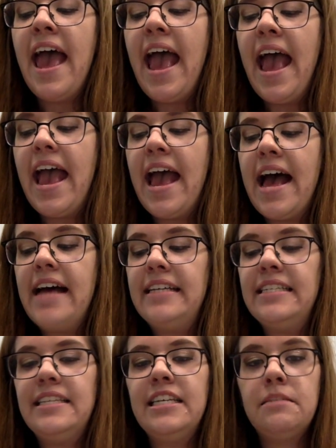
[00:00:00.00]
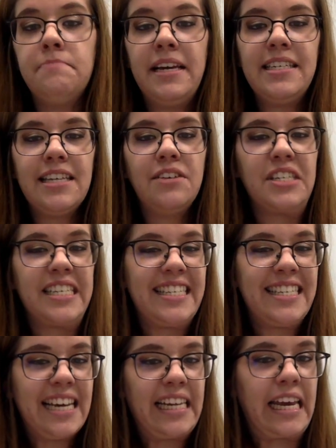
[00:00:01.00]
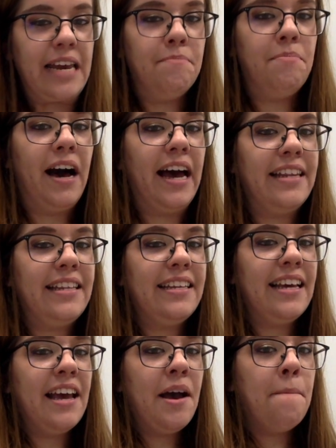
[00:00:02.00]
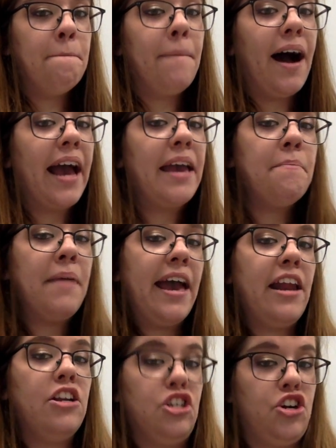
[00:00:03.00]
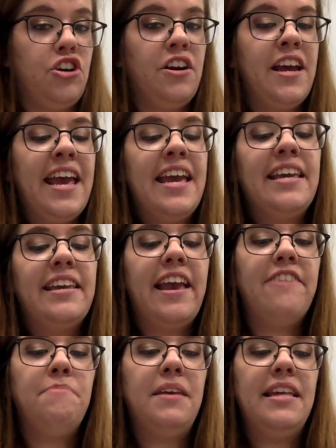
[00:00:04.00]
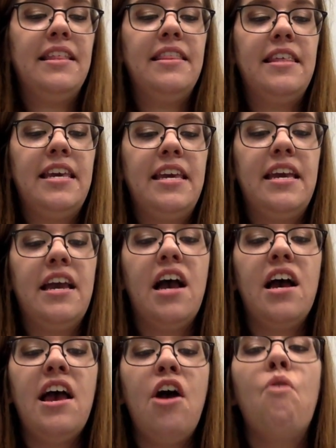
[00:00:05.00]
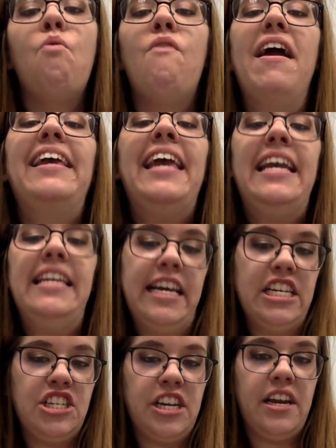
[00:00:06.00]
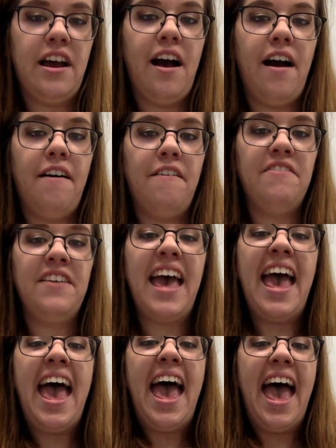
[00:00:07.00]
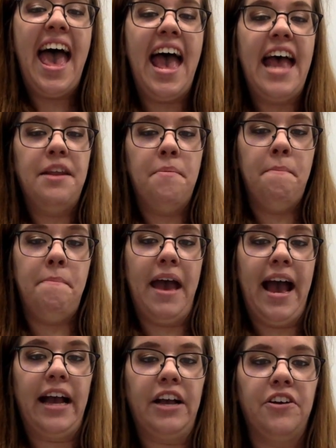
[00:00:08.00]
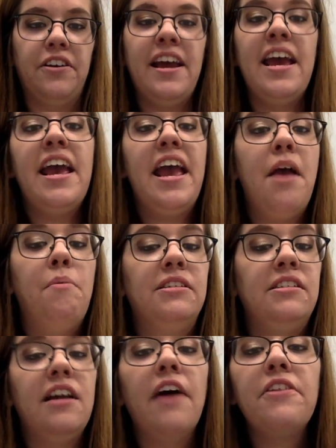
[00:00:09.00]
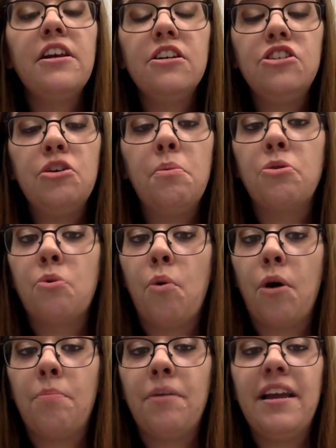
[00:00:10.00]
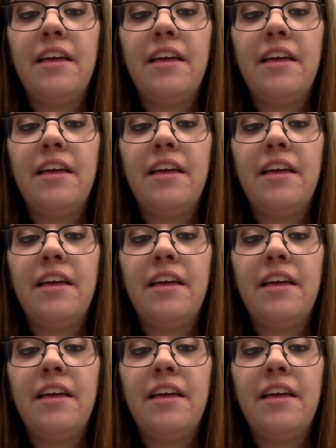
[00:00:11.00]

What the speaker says: And this may sound silly, but my manager gave me the recognition of head bagger. It was nothing to do with corporate.